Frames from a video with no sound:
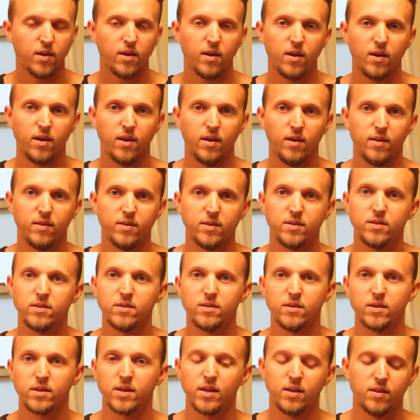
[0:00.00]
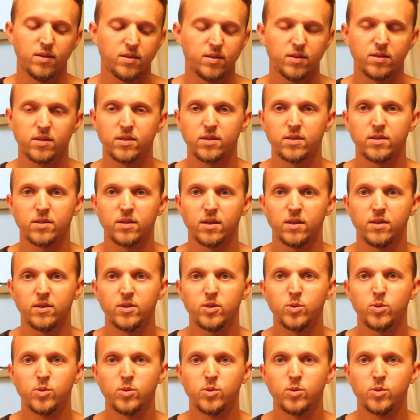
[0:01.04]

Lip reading: And this is just going to